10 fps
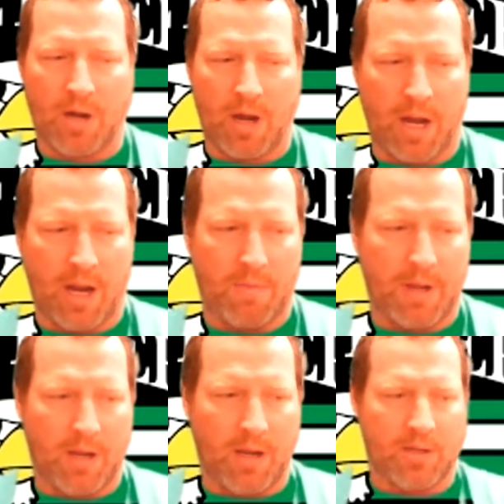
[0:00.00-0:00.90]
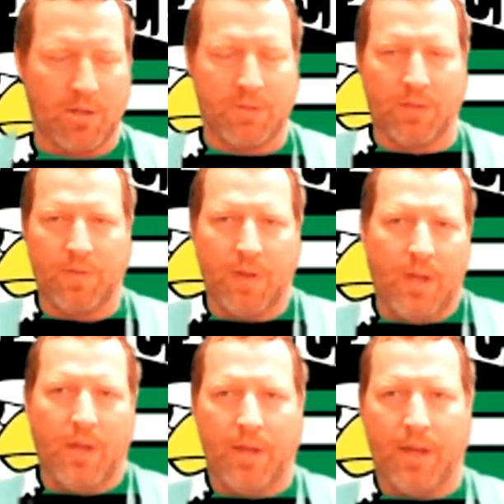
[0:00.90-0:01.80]
Graham in terms of
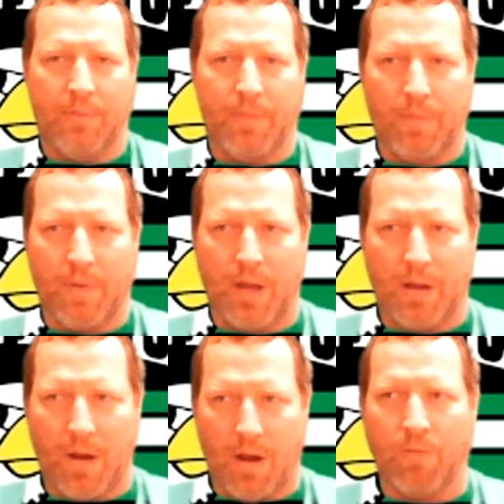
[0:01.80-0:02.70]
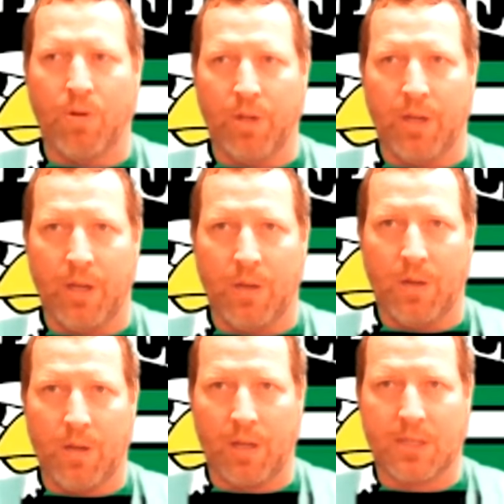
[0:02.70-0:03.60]
I really
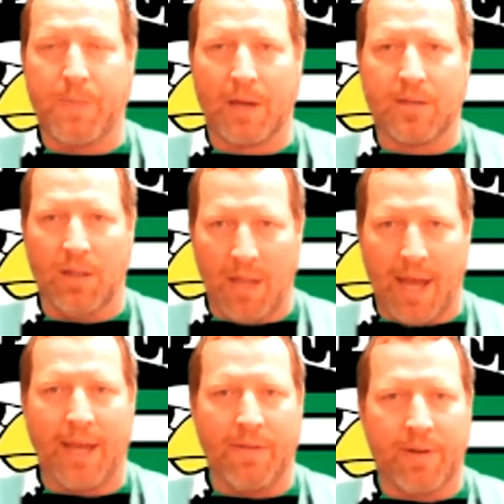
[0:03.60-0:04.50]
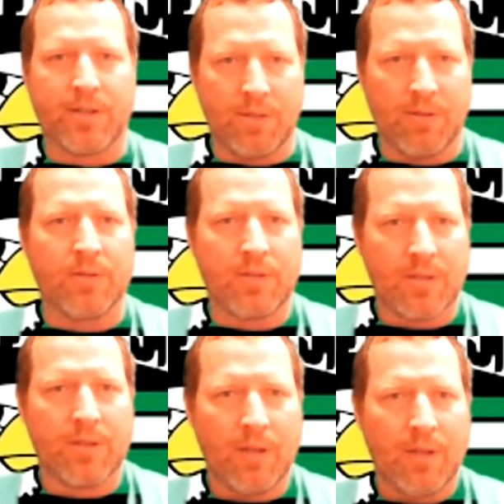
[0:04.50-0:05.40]
expect a lot of our
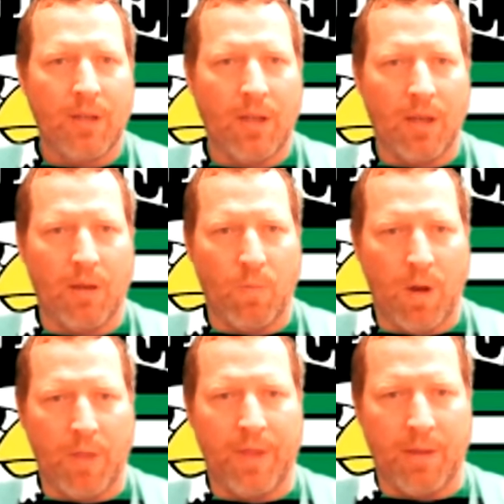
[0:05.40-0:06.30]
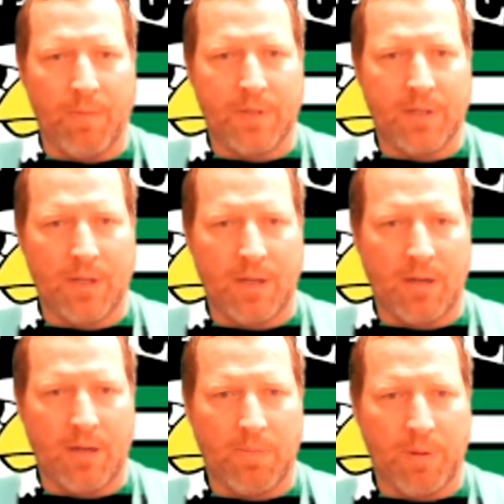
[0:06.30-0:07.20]
students and want them
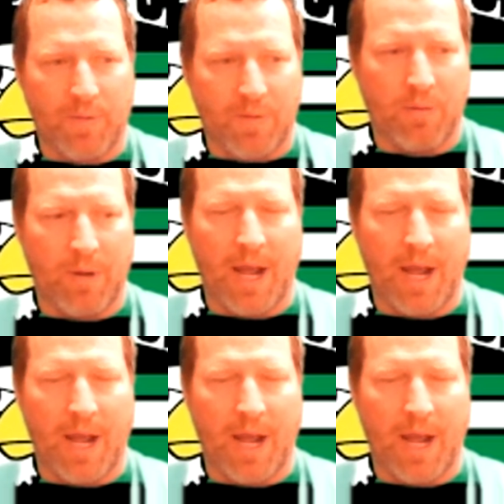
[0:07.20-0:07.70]
to perform